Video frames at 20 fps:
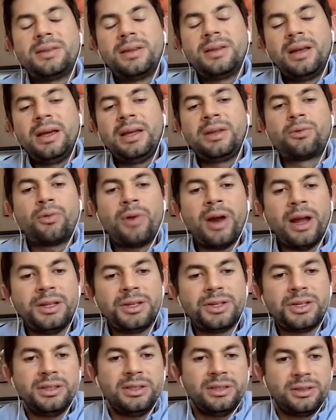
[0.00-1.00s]
it
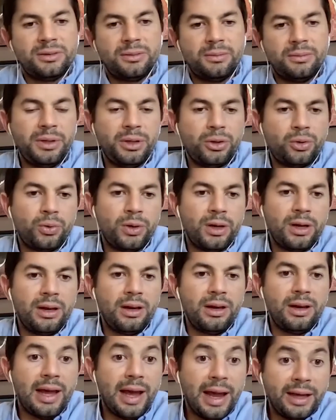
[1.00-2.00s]
ranges
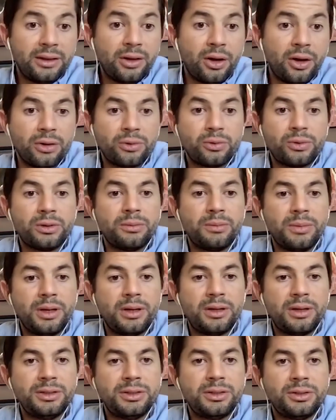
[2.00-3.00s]
between 800
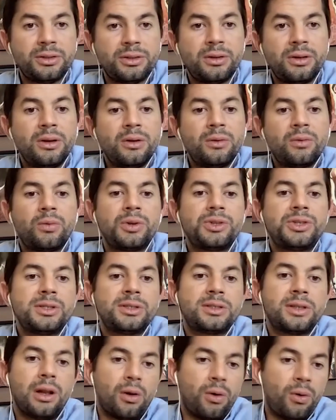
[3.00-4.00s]
meters, which
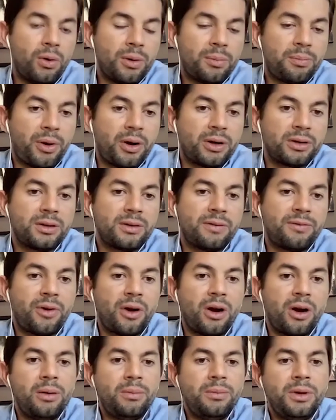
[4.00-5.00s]
is the lower part of the
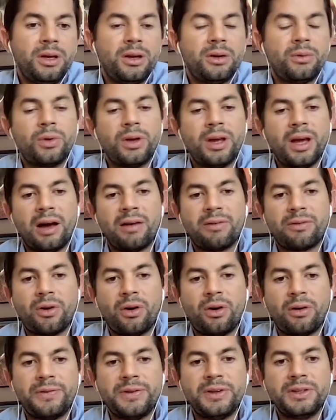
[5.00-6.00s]
farm. Here we have
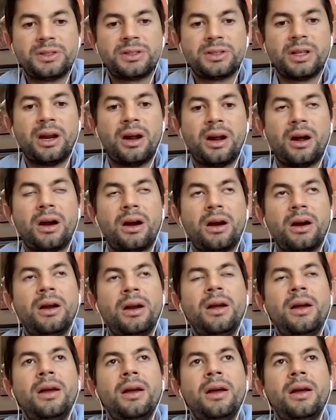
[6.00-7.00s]
coffees that are
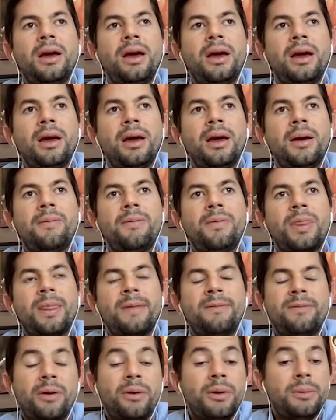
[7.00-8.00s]

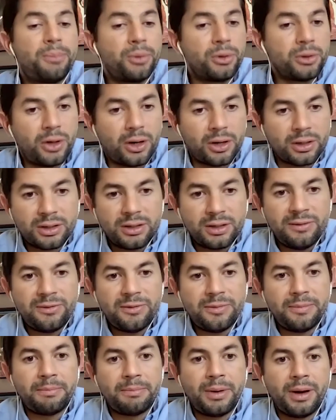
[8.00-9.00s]
very
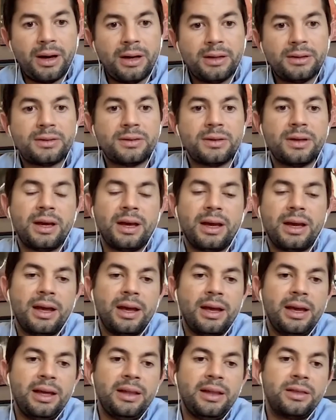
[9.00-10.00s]
productive, but
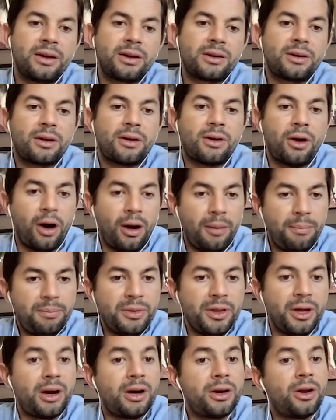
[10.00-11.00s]
in the cup,
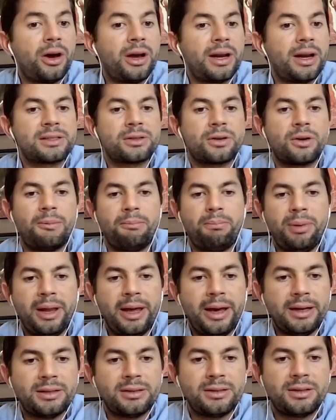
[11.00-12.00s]
they're not as
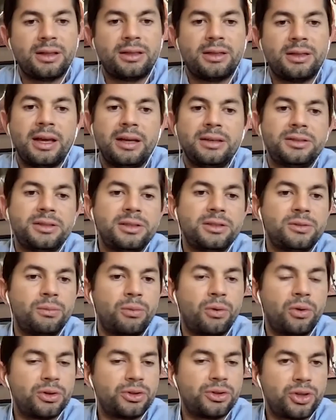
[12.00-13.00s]
complex. The taste is
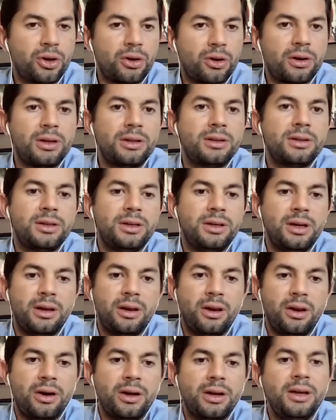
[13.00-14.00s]
more chocolatey
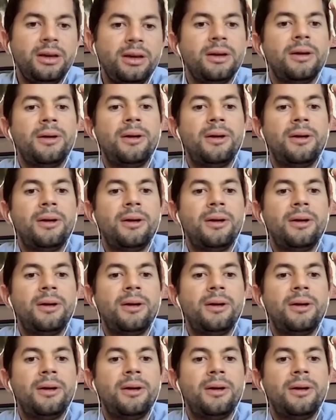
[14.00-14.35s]
and nutty.